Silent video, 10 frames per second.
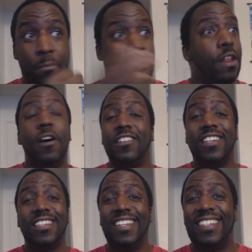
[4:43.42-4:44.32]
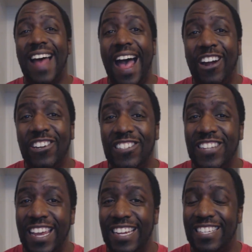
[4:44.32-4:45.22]
pretty much this entire
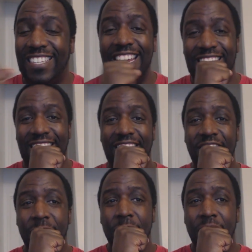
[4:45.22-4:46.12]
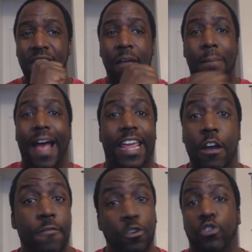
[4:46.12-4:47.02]
second season by
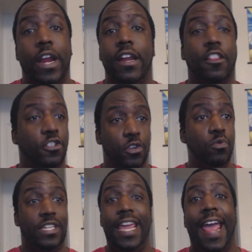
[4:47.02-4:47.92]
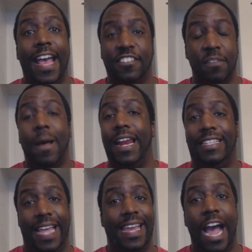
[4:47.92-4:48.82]
infiltrating other suits. He had
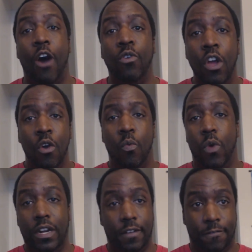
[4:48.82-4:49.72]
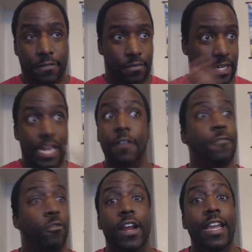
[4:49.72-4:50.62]
somebody take out one of Team
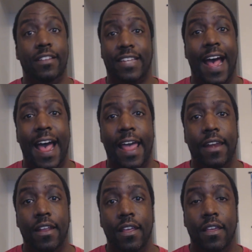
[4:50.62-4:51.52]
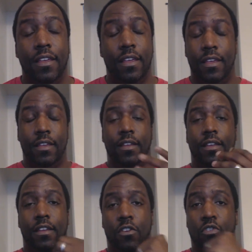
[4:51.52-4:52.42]
Farid's side,
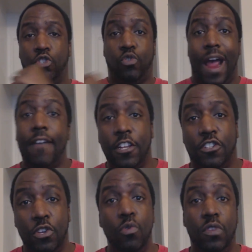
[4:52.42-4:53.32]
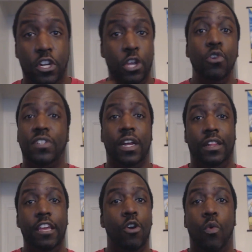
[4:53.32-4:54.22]
drive the suit, and use the
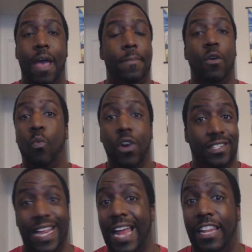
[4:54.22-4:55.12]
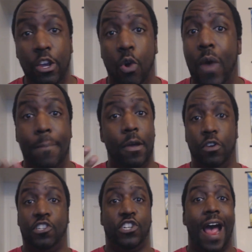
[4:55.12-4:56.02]
illegal weapon. Once that illegal weapon
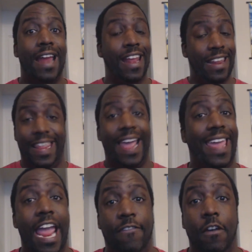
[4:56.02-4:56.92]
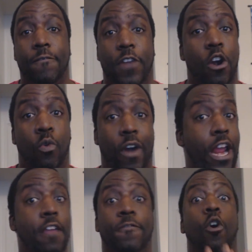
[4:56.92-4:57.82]
was shot, that gave him fair
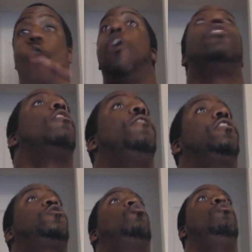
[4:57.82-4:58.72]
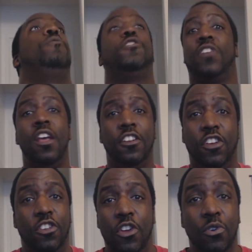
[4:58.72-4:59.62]
rein for all of his troopers
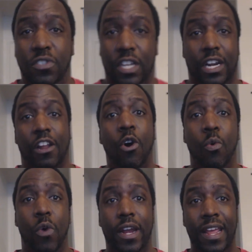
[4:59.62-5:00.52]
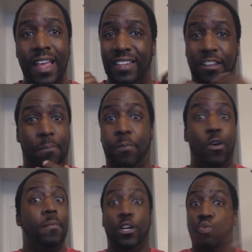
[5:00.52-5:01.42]
to use the clone one to
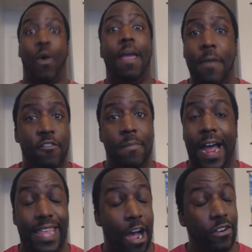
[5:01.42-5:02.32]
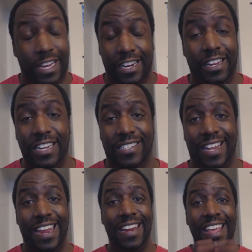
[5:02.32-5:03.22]
pretty much wipe everybody out in a clean
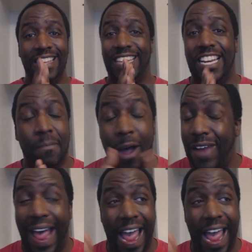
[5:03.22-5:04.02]
slate, take them out. I